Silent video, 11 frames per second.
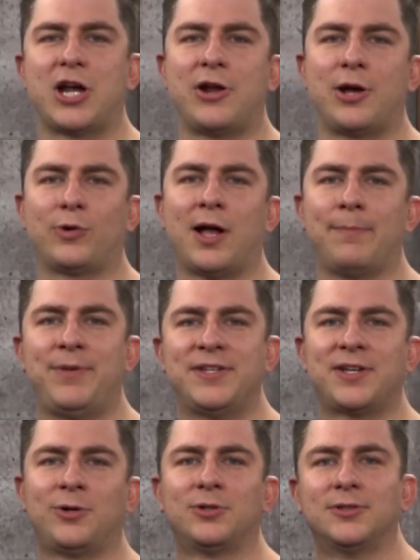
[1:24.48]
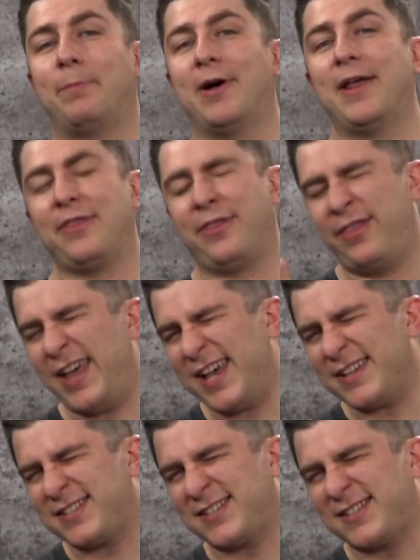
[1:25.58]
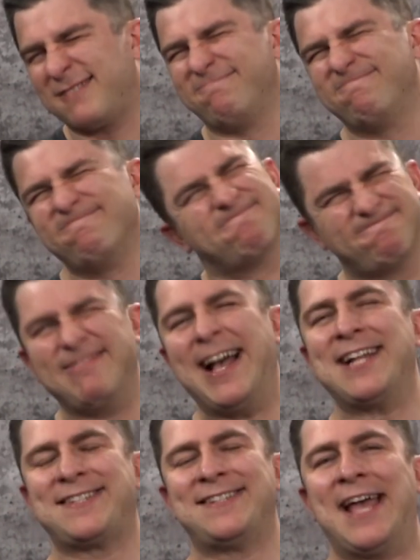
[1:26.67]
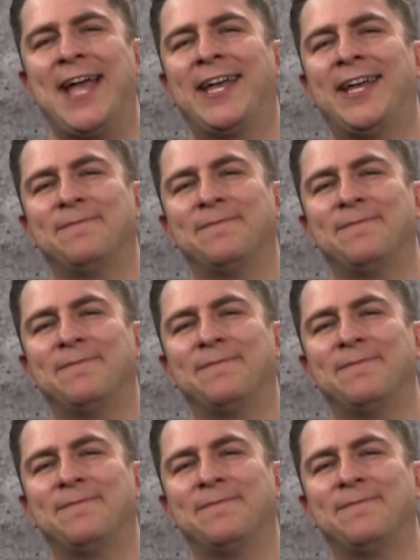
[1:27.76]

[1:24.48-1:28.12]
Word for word: Shout out Rob Pizzo. But this, that's dang